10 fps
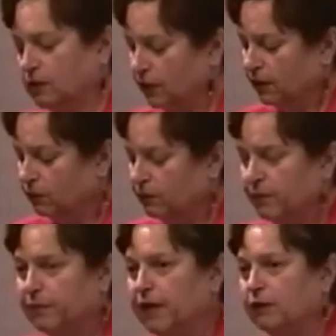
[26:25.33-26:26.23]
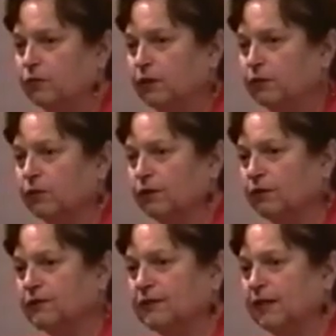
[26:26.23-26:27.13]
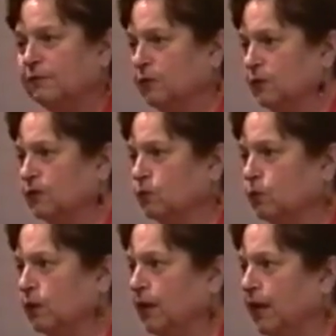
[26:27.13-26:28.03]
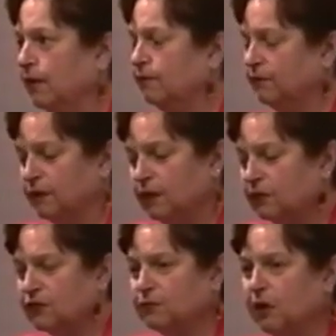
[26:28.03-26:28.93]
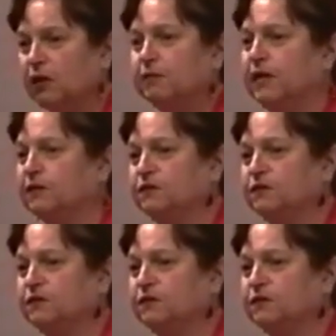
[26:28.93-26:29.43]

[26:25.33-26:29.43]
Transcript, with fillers: that would be made with, with our samples would have you know small amounts,